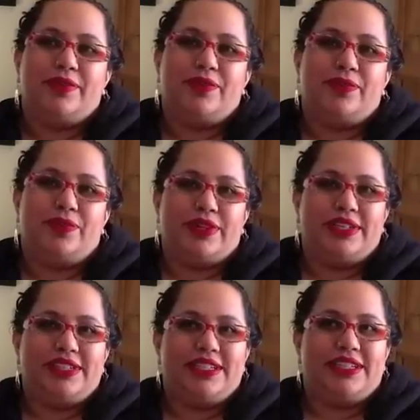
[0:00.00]

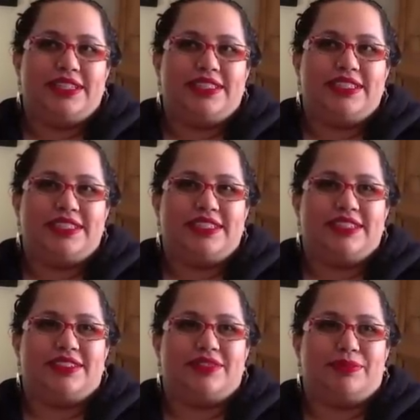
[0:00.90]
really didn't
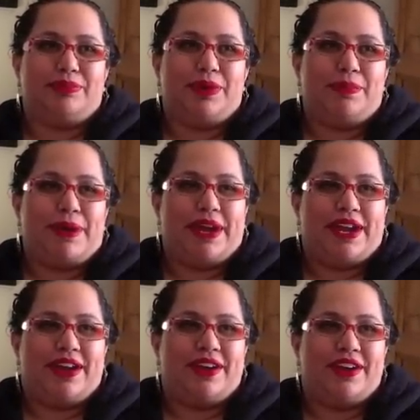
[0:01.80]

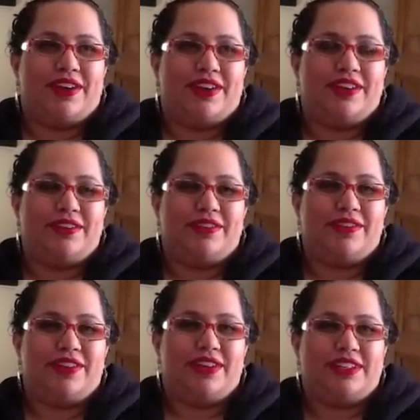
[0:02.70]
prepare
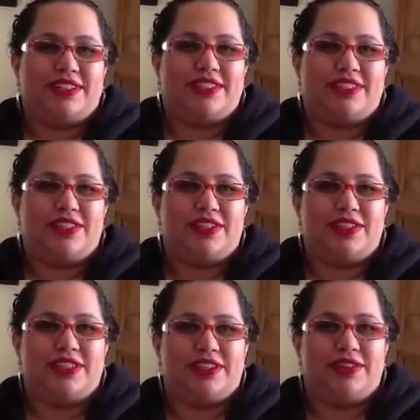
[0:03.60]
us to
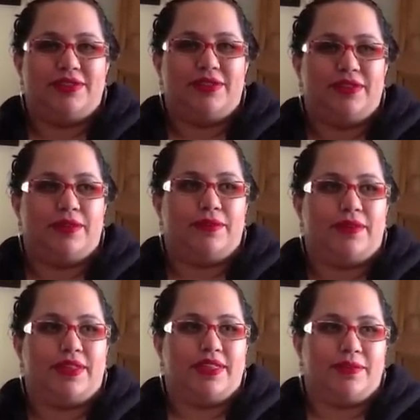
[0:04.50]
deal
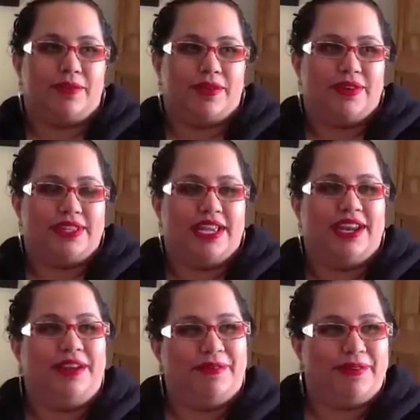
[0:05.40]
with the world in
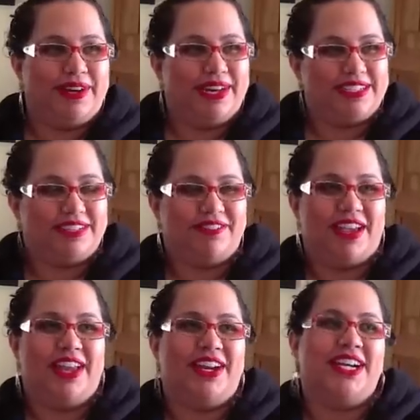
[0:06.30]
a productive
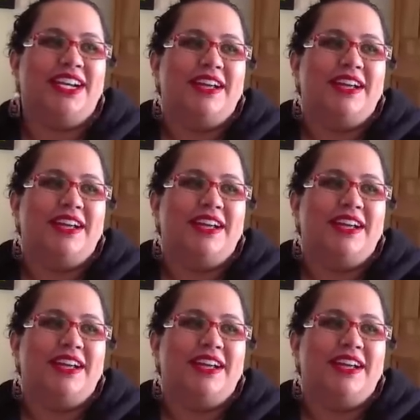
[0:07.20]
manner.